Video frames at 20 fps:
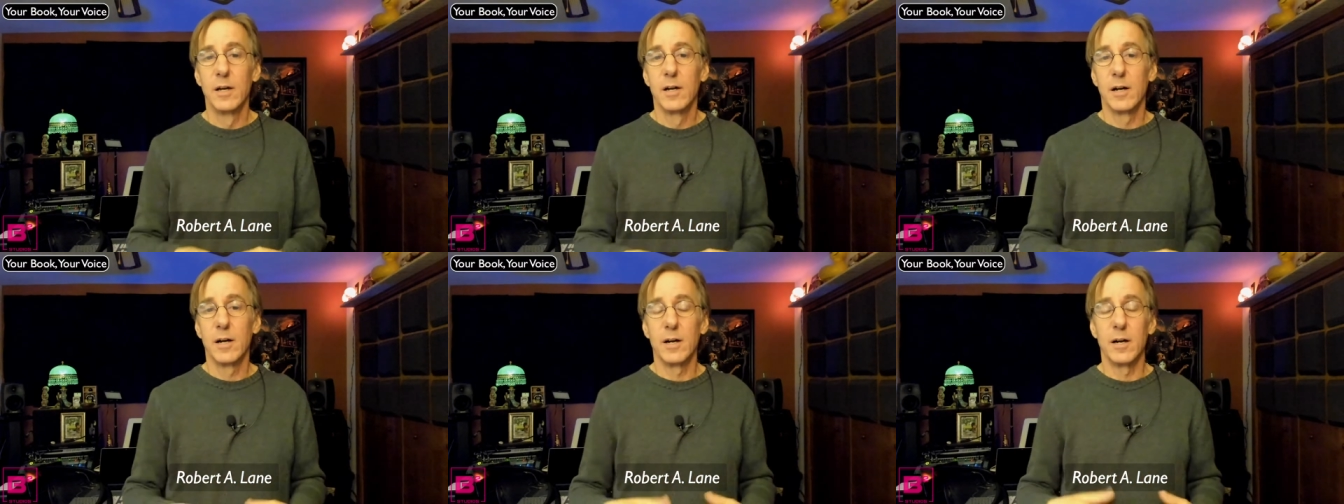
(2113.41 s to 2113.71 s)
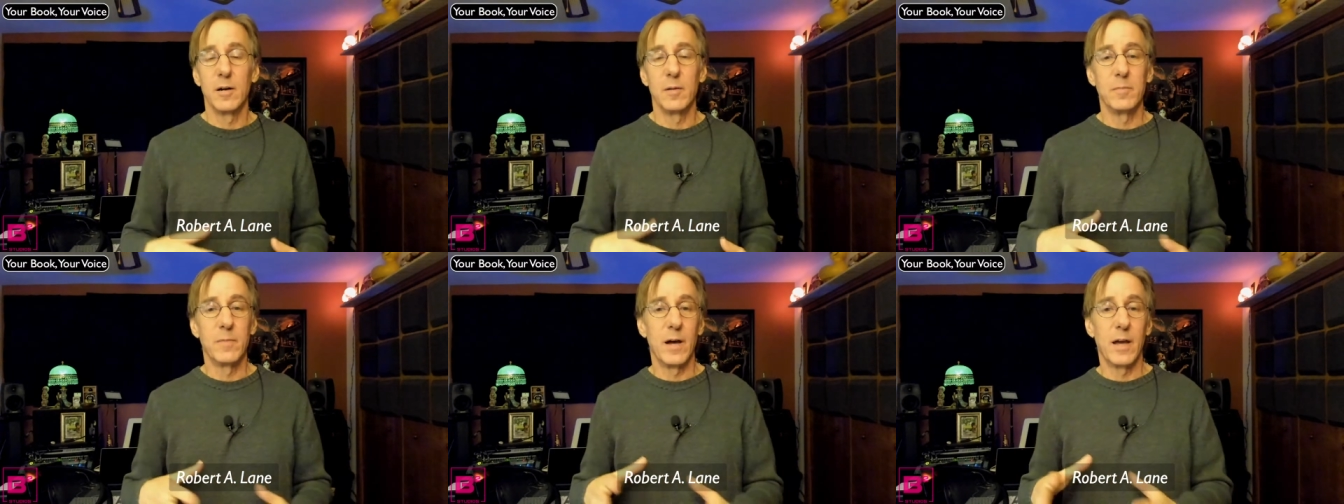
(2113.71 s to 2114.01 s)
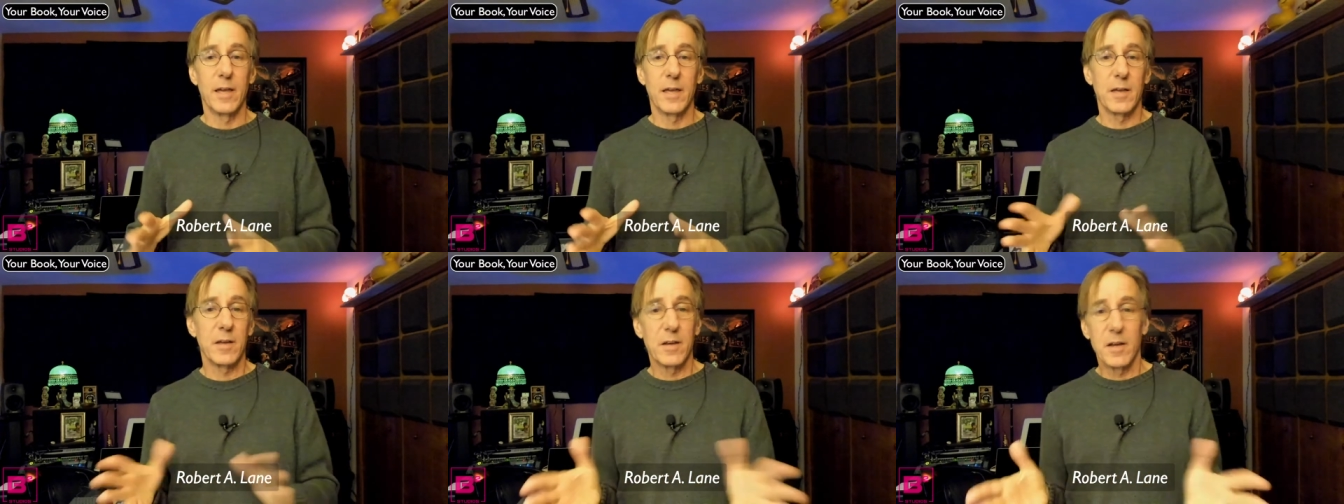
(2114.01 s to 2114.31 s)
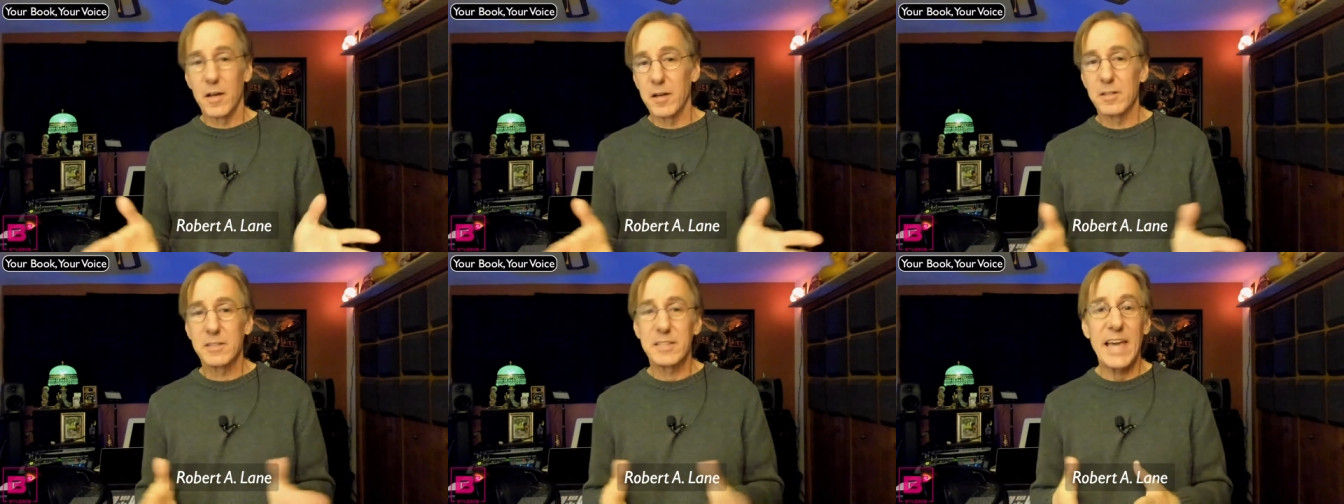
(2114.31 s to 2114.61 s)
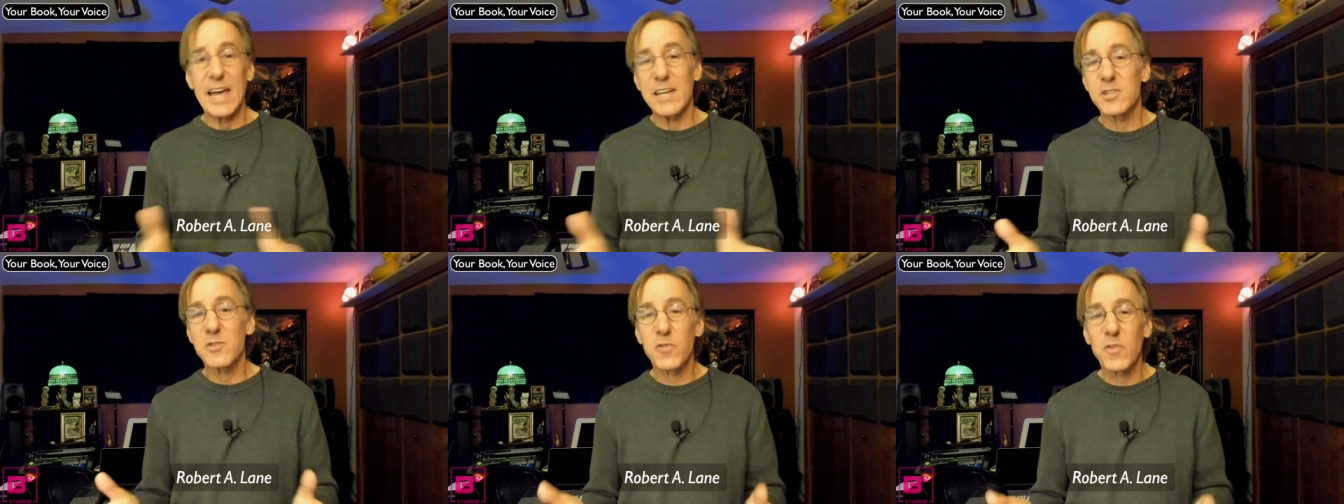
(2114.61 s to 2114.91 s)
uh my uh,
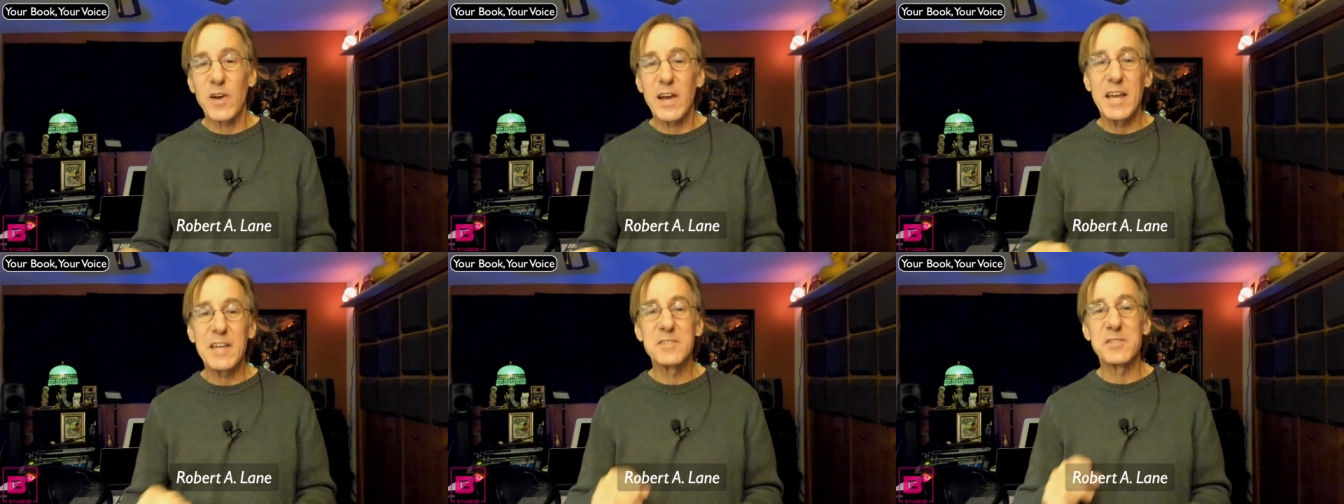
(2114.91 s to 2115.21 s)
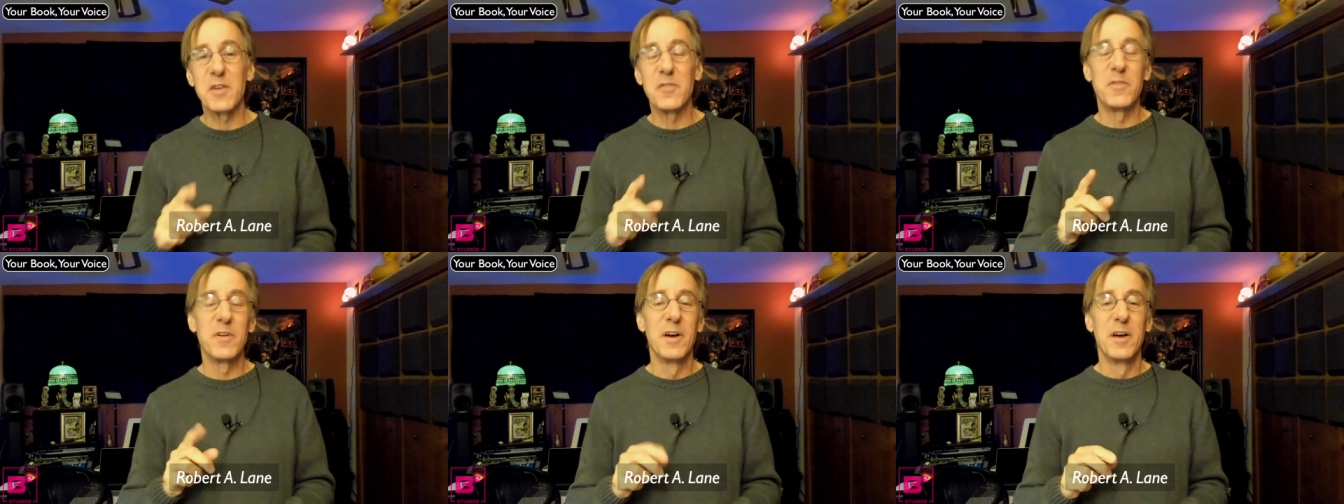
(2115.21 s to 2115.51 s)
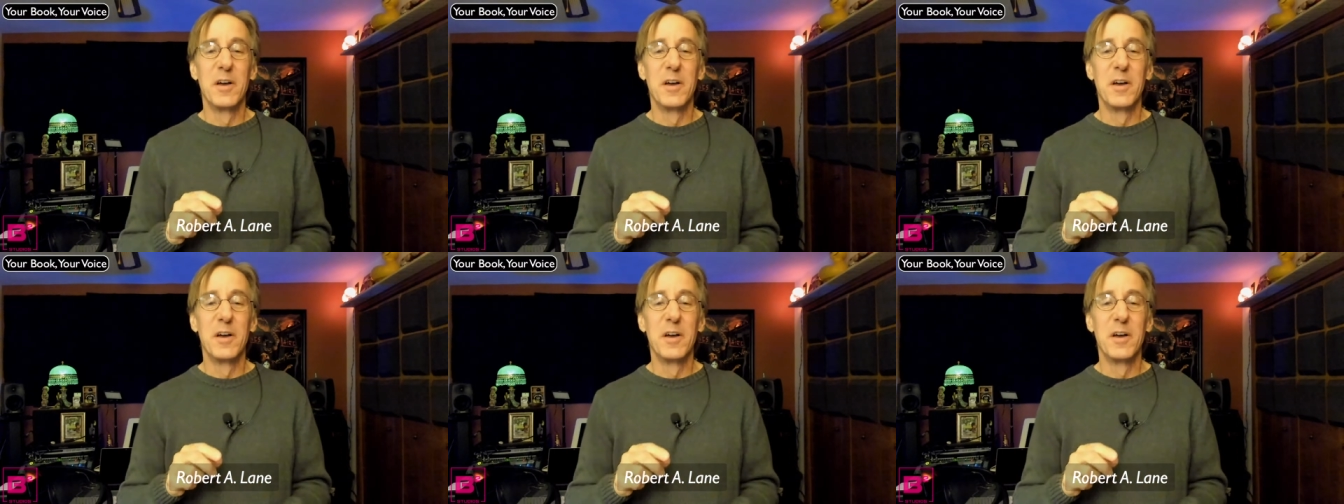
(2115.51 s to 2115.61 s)
catchphrase of